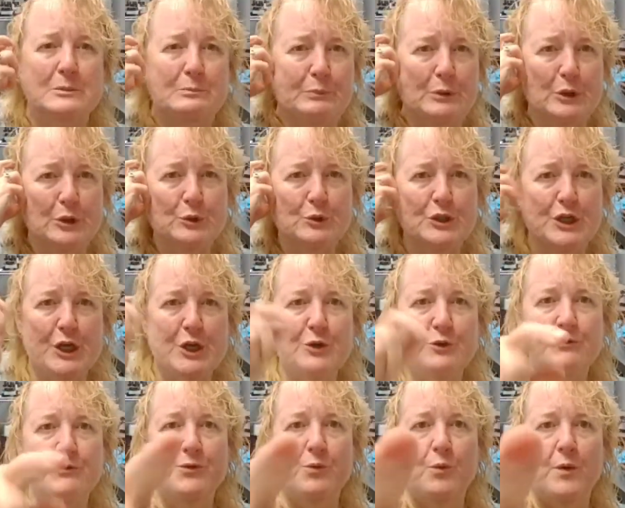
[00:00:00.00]

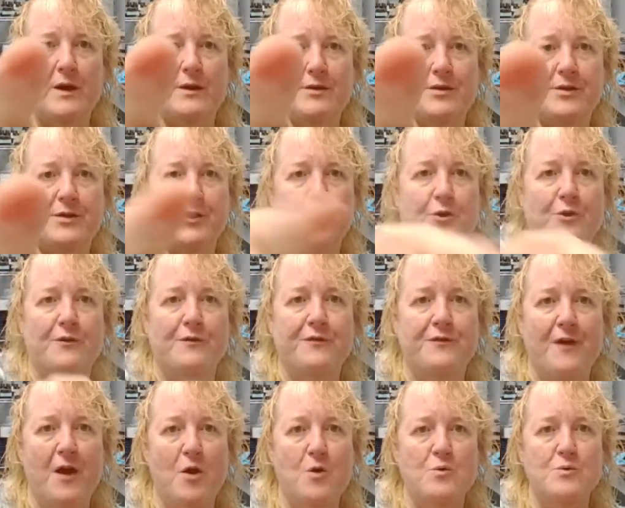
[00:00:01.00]
Bluetooth with your
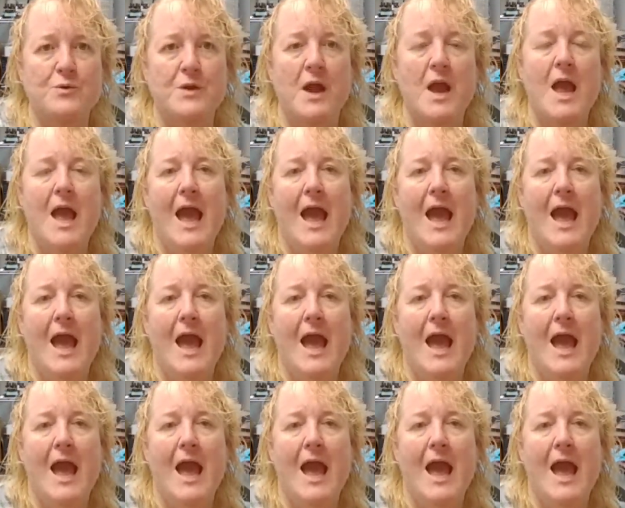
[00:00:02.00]
phone.